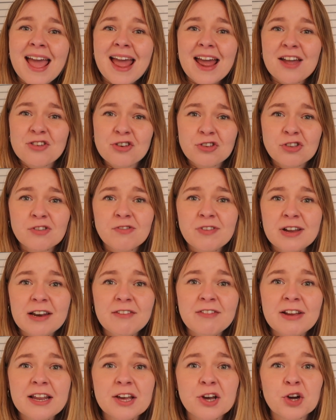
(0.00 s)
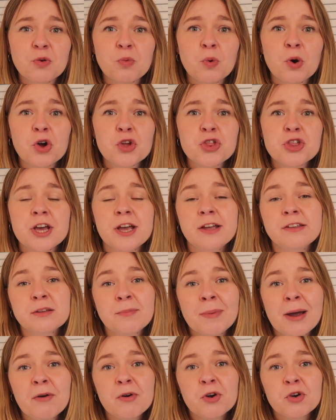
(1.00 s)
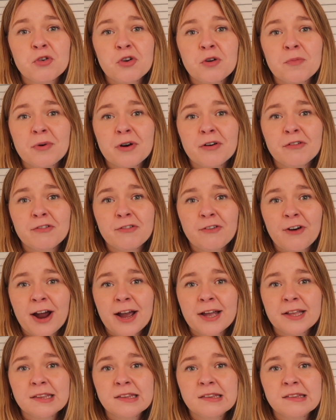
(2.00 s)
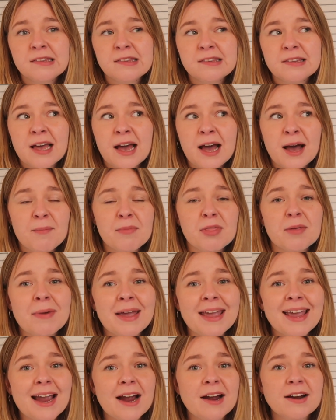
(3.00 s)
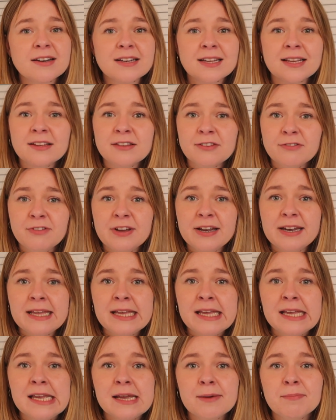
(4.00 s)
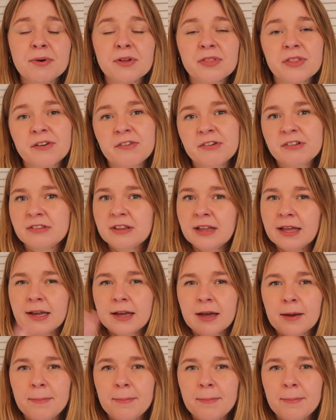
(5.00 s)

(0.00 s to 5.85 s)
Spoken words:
it's just a really good watch. It's about a group of friends. The main character is Vinny, but there is like